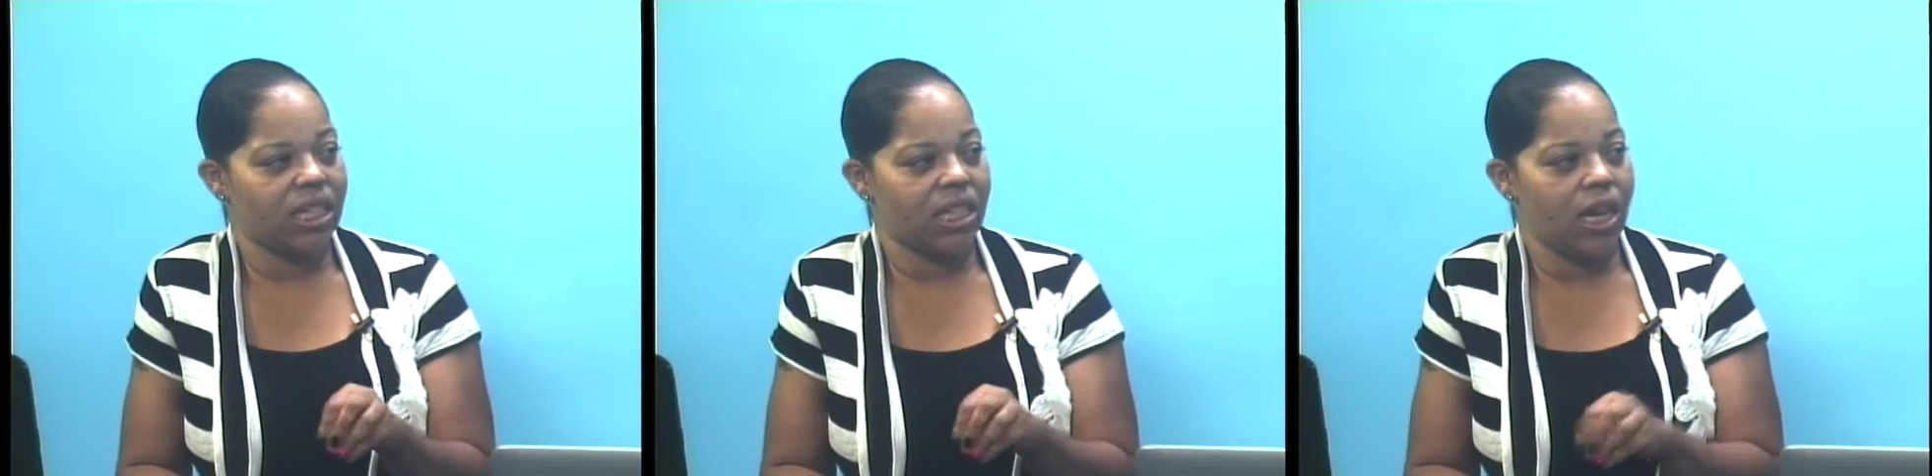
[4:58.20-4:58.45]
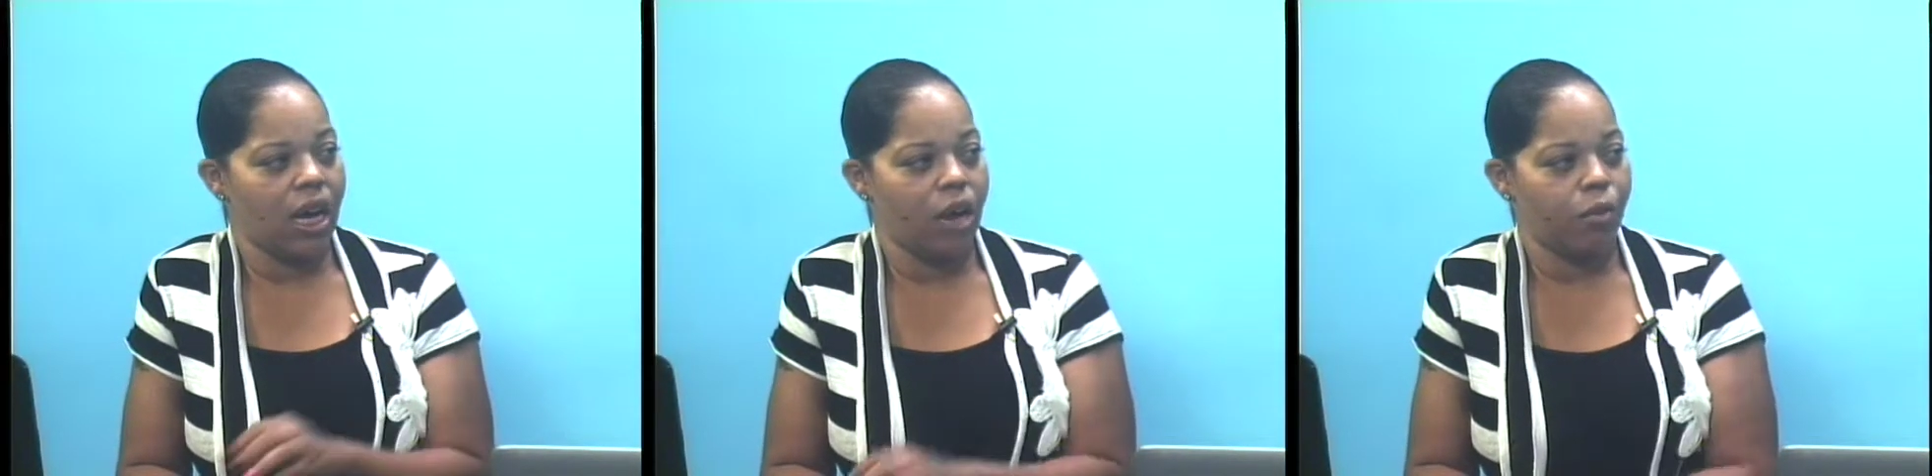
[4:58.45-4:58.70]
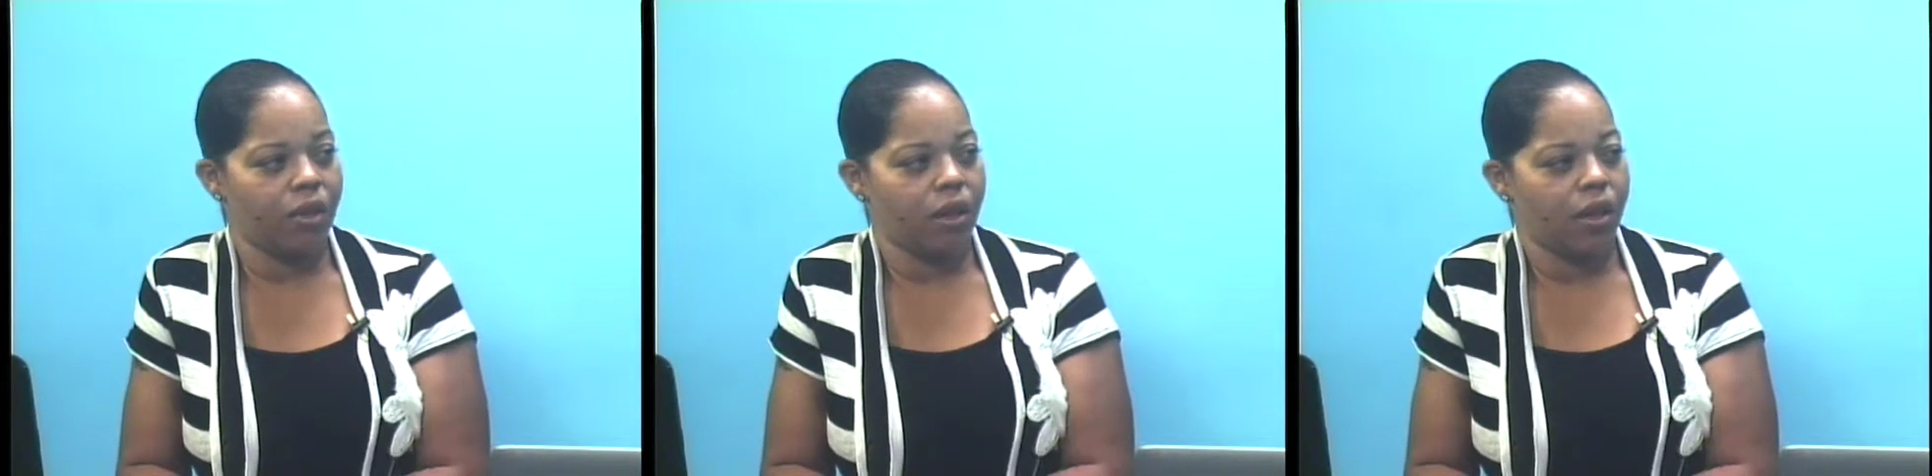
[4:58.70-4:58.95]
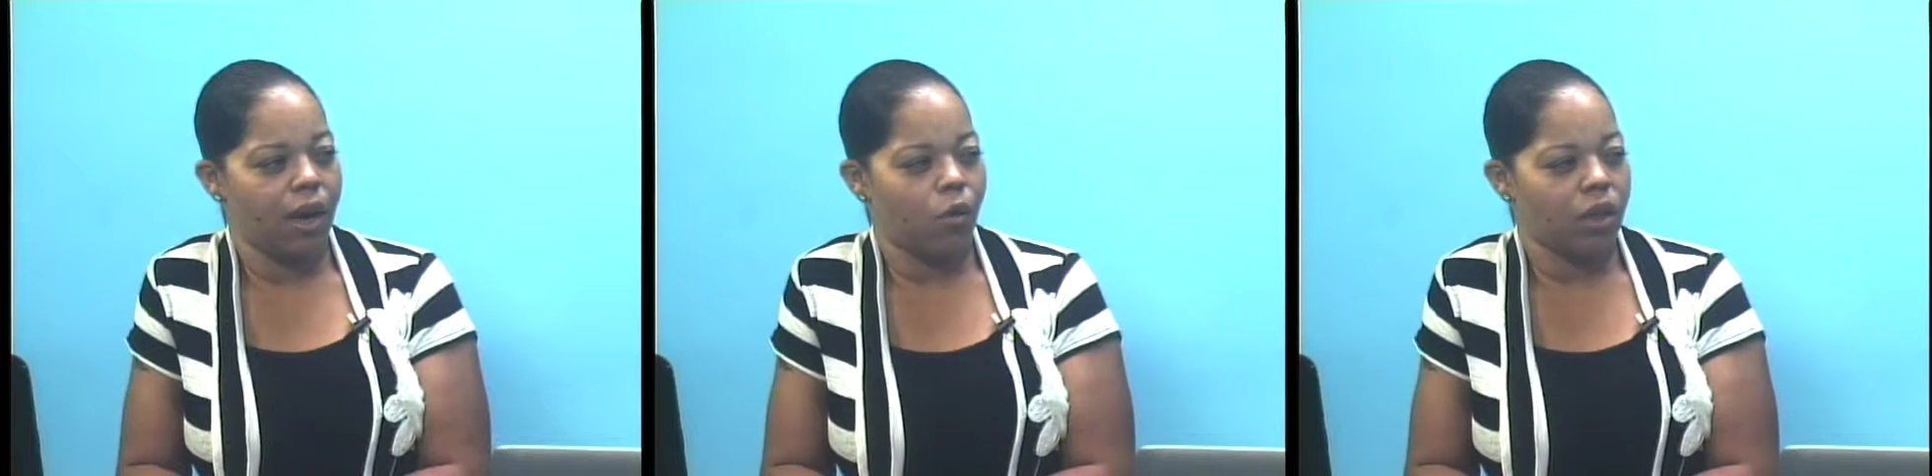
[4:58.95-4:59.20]
Mm-hmm. um,
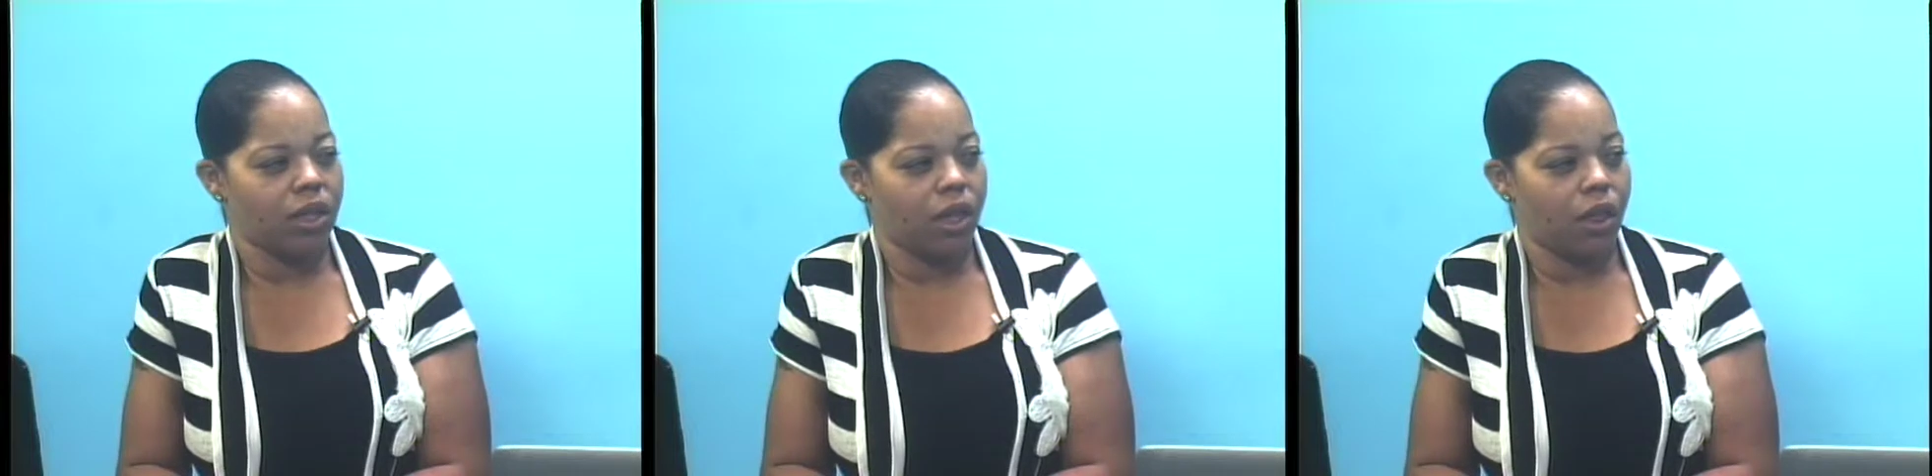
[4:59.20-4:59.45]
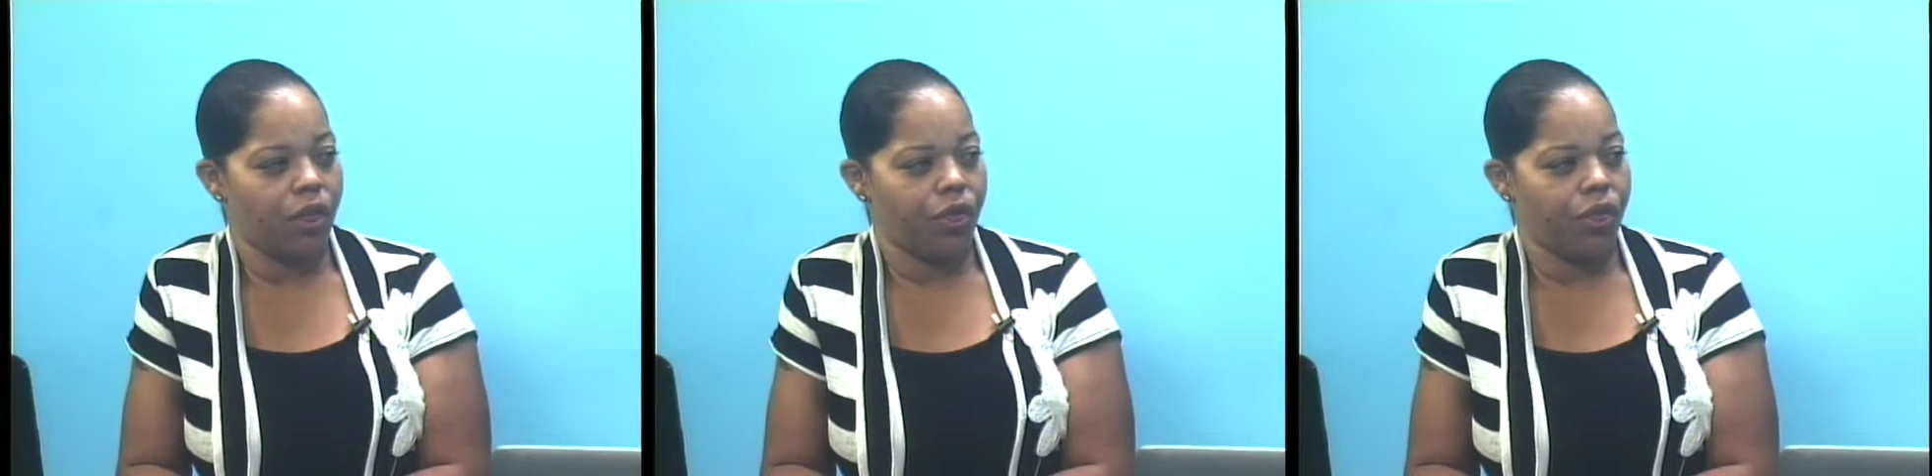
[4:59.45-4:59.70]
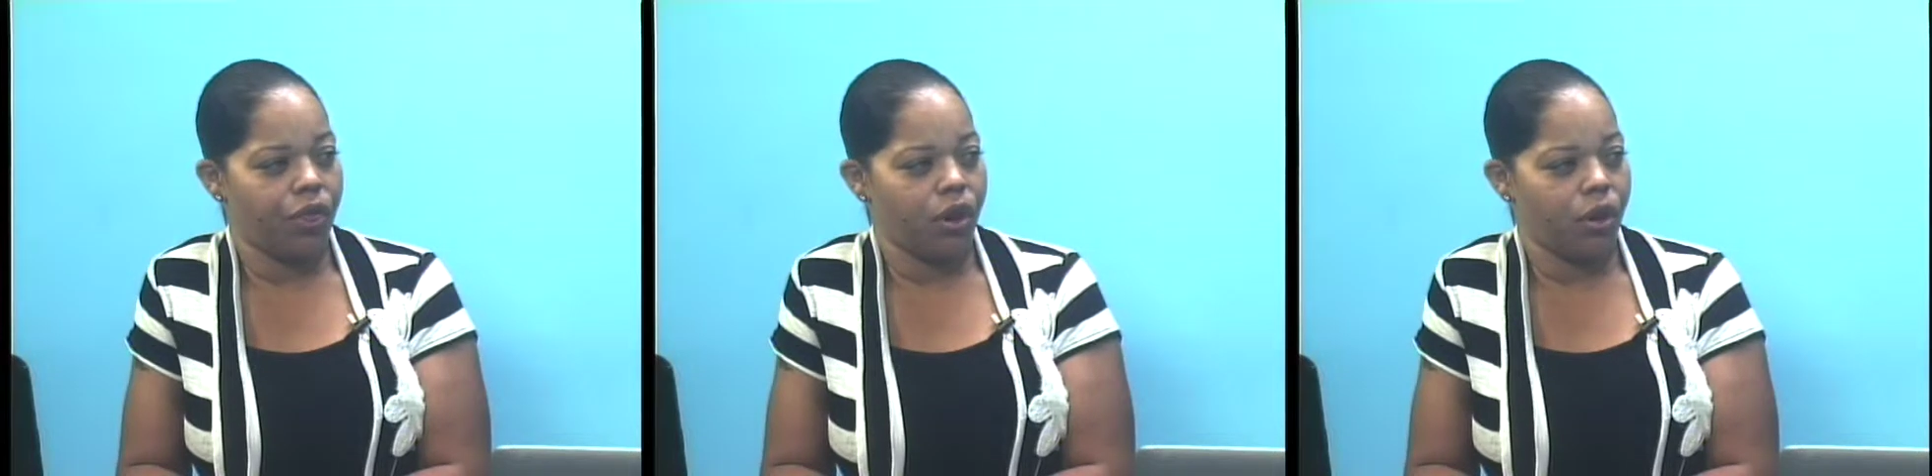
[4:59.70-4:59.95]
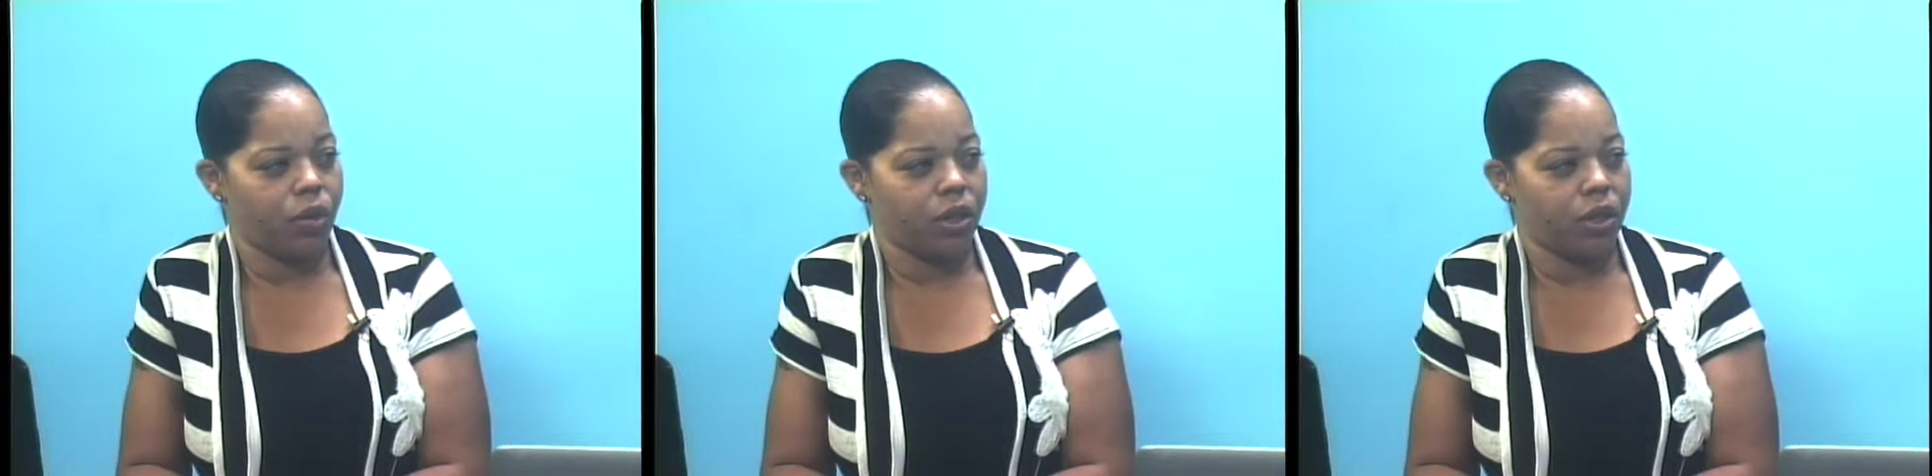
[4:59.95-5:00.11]
within, I want to say the third,